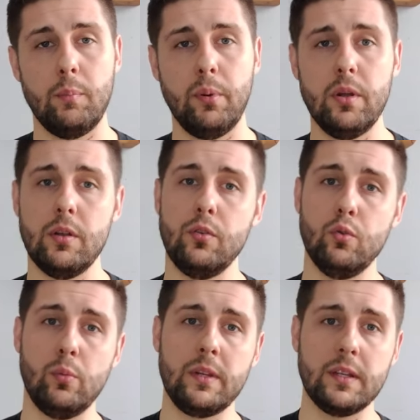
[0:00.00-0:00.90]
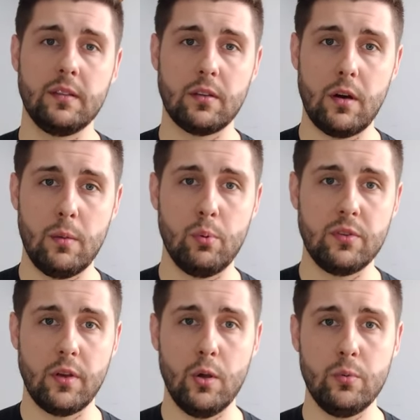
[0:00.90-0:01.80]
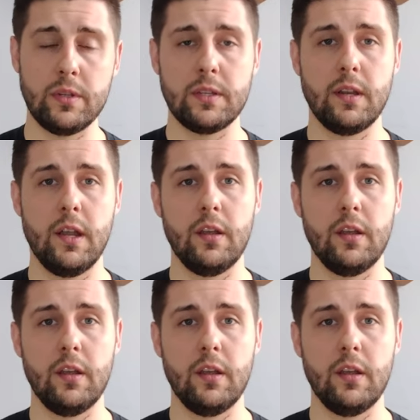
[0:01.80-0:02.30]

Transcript: but normally it's upwards only.